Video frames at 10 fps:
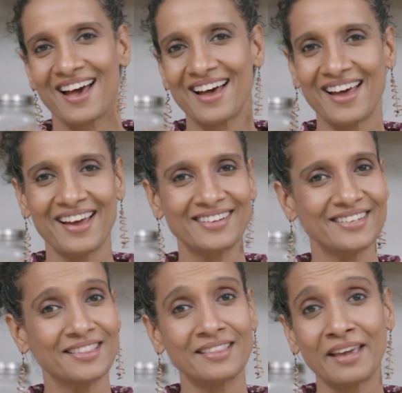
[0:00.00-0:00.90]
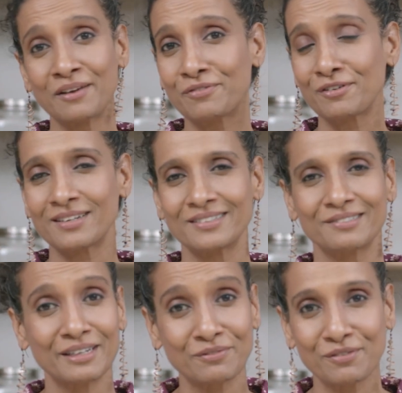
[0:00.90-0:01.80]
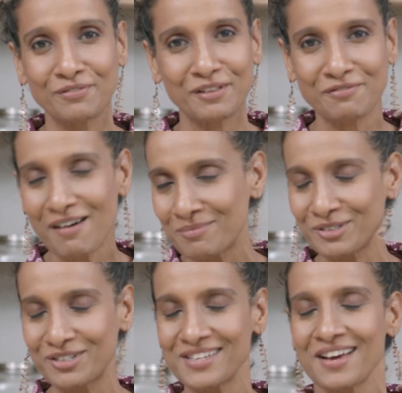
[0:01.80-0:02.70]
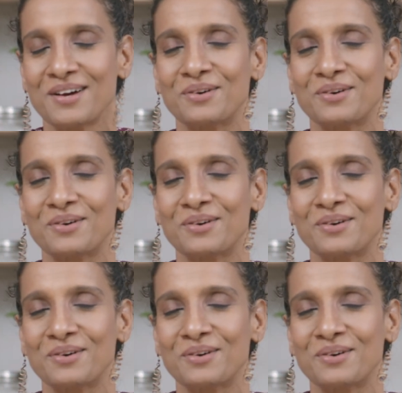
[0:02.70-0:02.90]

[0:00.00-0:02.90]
and thankful and grateful for the farmers